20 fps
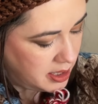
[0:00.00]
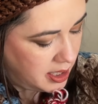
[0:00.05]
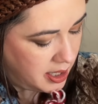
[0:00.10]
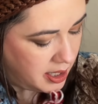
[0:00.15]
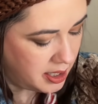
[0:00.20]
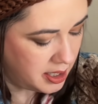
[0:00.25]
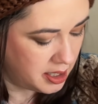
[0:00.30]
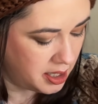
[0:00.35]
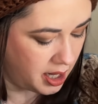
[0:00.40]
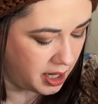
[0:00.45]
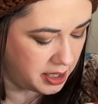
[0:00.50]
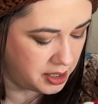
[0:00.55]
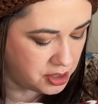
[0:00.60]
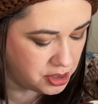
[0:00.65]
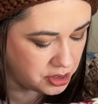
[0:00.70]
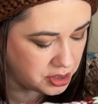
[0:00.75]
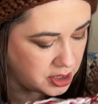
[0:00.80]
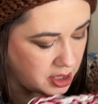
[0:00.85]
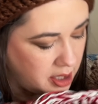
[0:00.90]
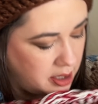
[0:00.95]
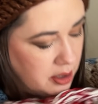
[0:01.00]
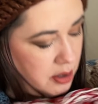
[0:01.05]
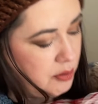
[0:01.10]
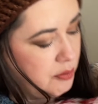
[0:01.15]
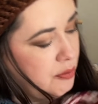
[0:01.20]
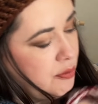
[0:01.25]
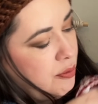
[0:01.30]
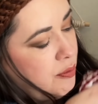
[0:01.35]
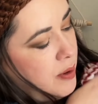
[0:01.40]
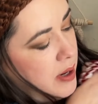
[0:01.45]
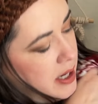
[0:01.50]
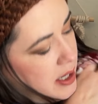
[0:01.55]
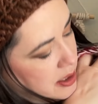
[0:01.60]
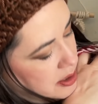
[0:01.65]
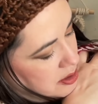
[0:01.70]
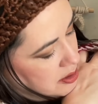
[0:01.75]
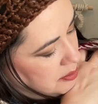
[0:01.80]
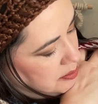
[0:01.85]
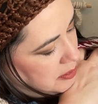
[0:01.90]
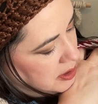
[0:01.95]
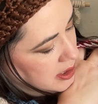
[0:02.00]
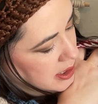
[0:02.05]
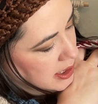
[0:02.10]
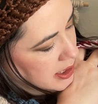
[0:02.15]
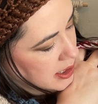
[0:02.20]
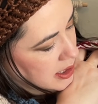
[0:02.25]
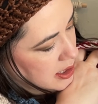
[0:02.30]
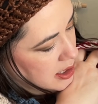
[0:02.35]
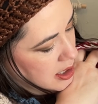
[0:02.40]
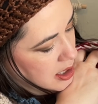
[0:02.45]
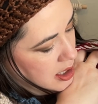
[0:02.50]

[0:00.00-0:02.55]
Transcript: And I just kind of randomly